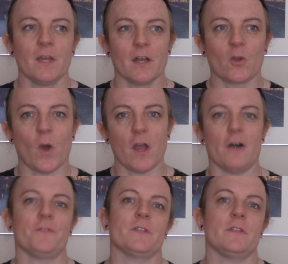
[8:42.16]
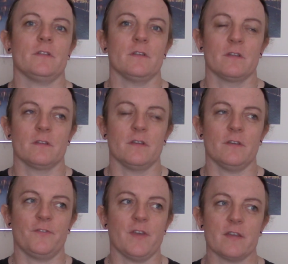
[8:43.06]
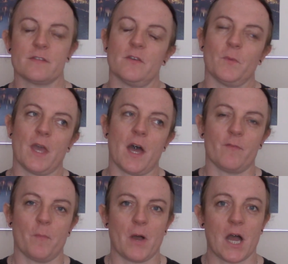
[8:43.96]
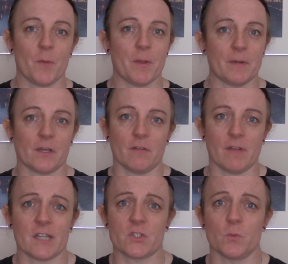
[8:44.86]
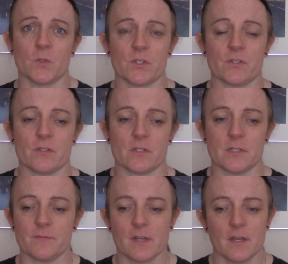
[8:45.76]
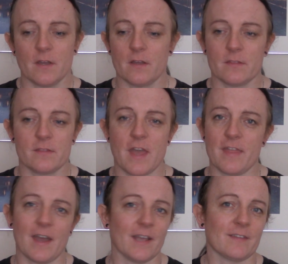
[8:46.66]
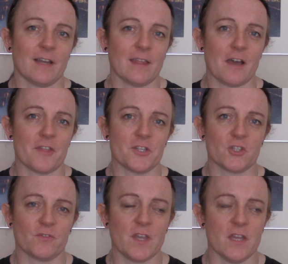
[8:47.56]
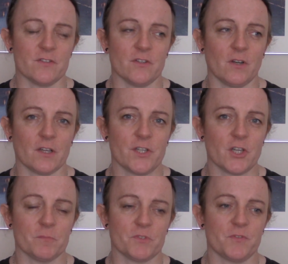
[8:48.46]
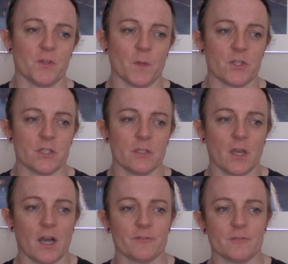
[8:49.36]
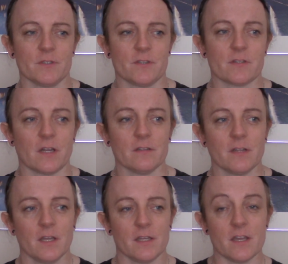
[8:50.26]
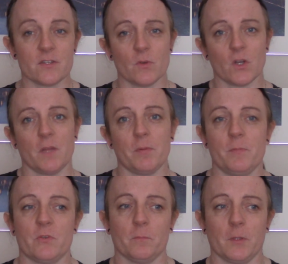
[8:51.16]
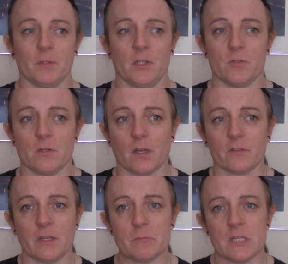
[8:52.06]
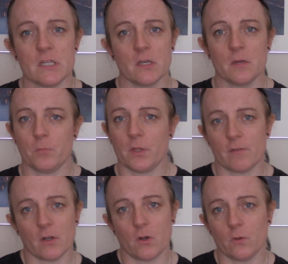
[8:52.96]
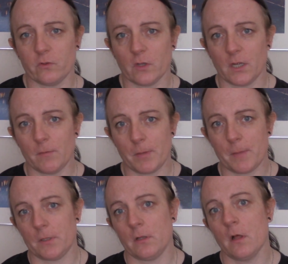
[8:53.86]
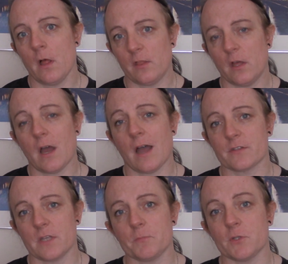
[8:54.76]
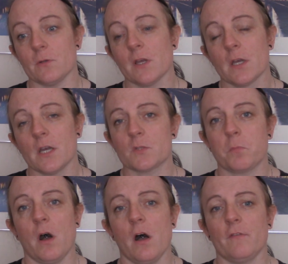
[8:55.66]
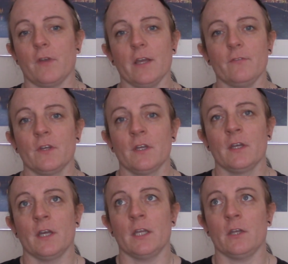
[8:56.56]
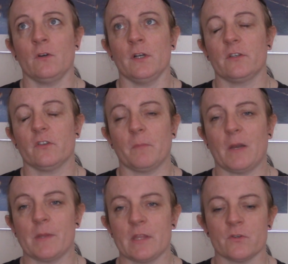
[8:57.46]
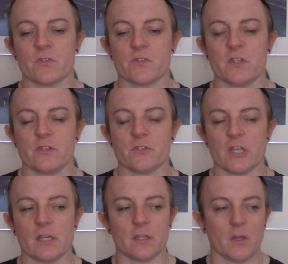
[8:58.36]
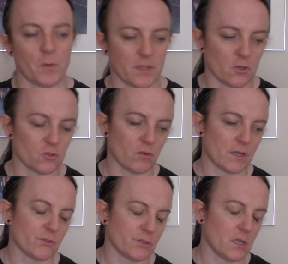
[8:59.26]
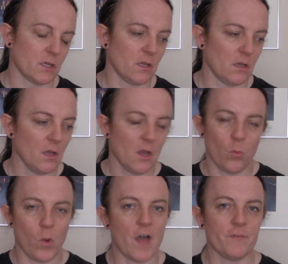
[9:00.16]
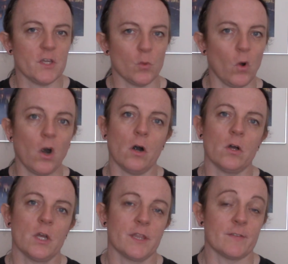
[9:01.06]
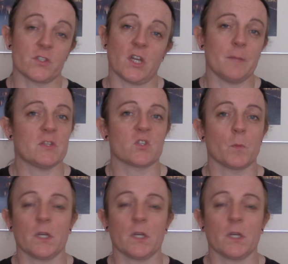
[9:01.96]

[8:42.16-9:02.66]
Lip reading: quite often the fears that we have about how people are going to react towards us and stuff, they're exactly that. They're just fears. They don't actually come to fruition. You have to understand, yes, there are going to be some people who don't accept you, but there are also going to be people that accept you. It's part of life. And, you know, it doesn't matter whether you're cisgender, whether you're transgender, whatever you are, there is going to be someone